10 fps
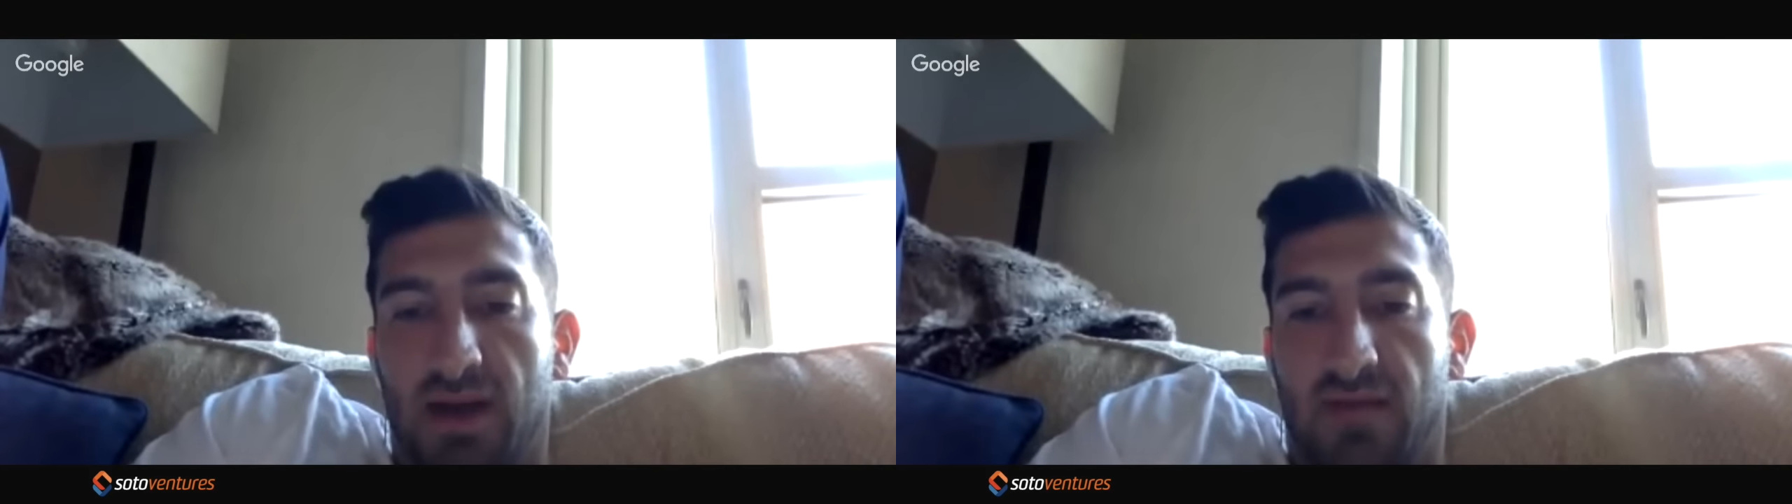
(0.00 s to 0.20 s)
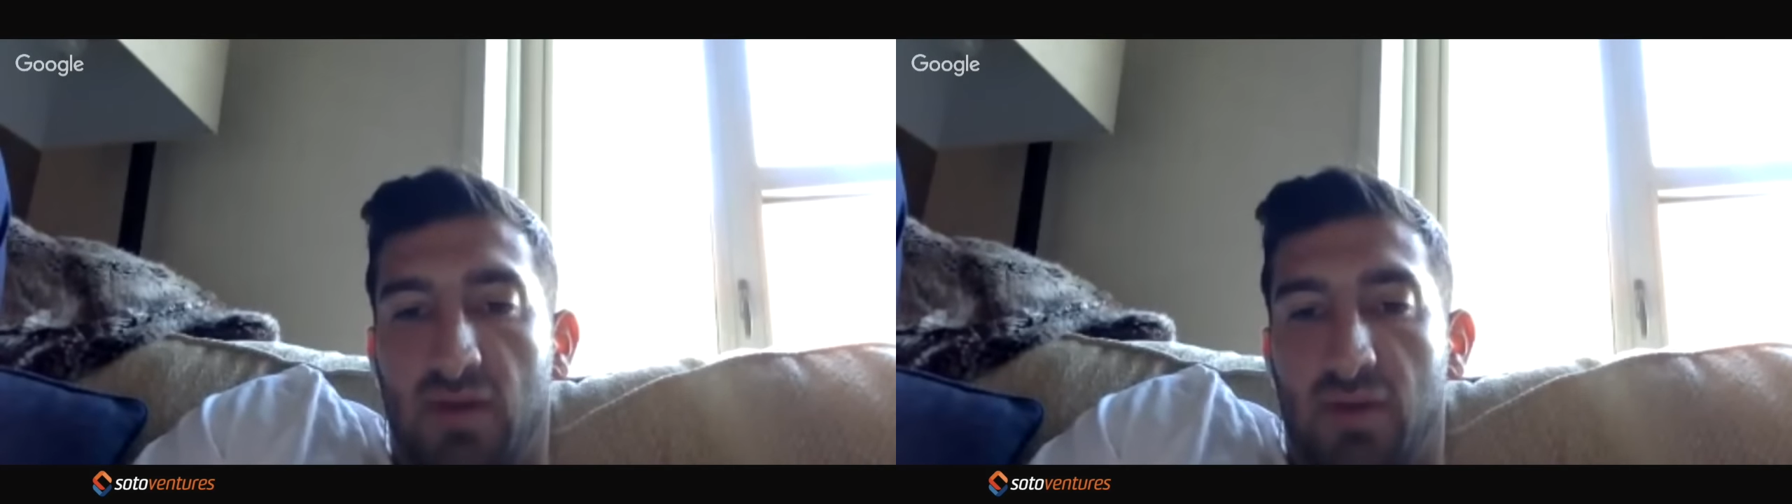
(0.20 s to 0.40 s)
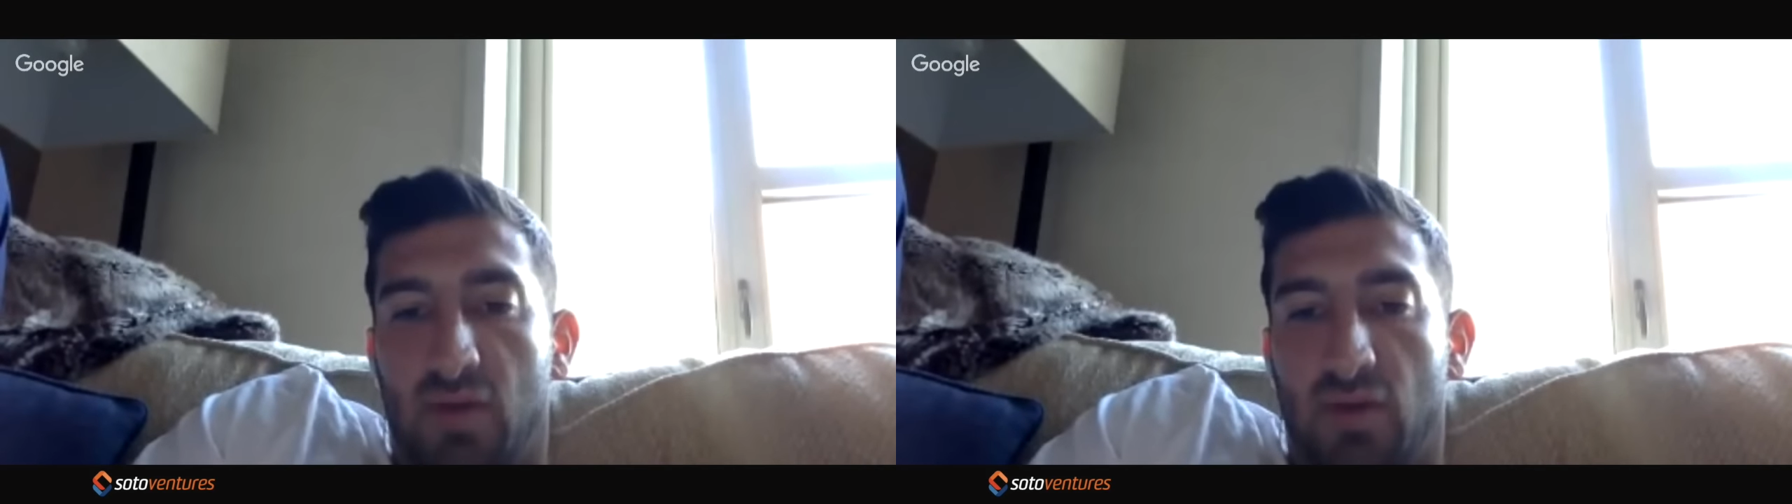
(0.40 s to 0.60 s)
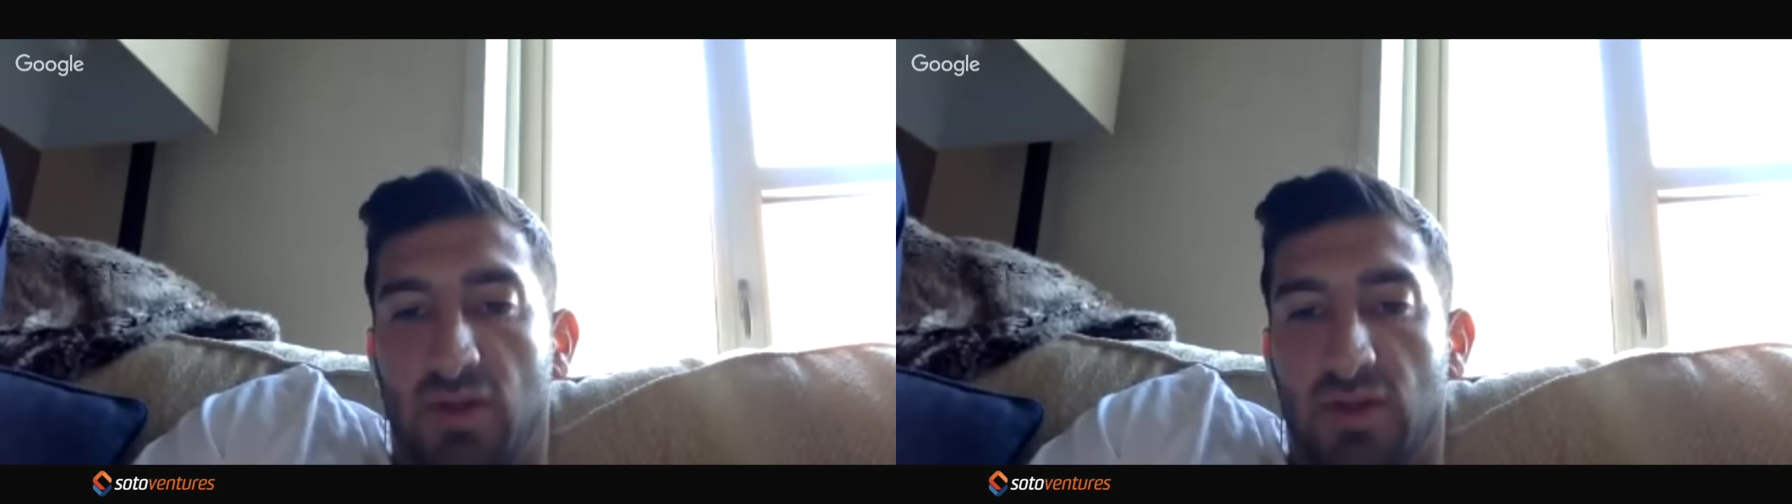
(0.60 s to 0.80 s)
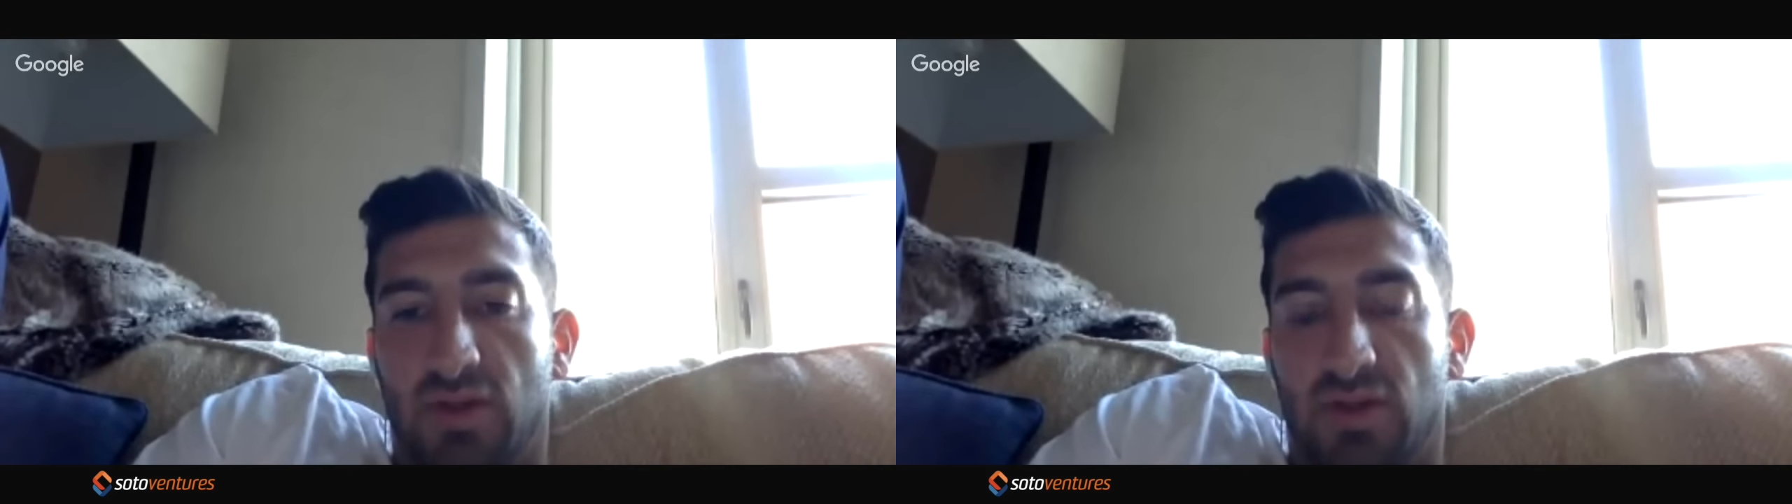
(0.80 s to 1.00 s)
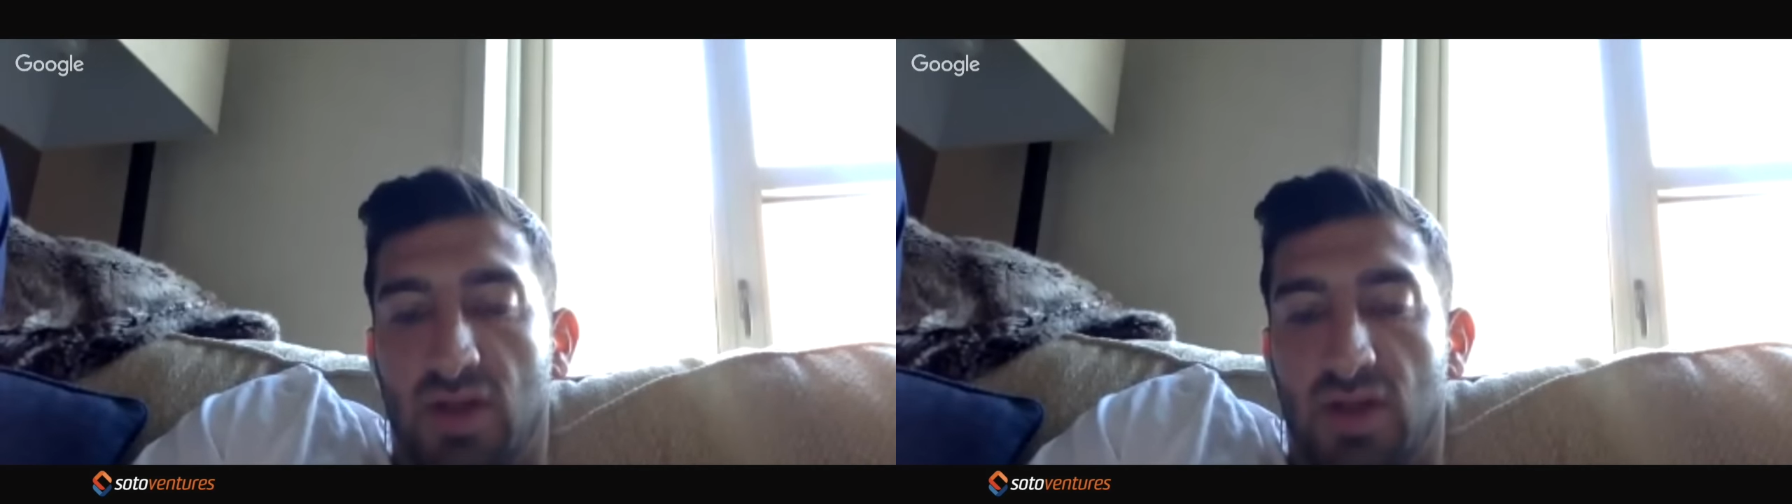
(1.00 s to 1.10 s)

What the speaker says: different approaches.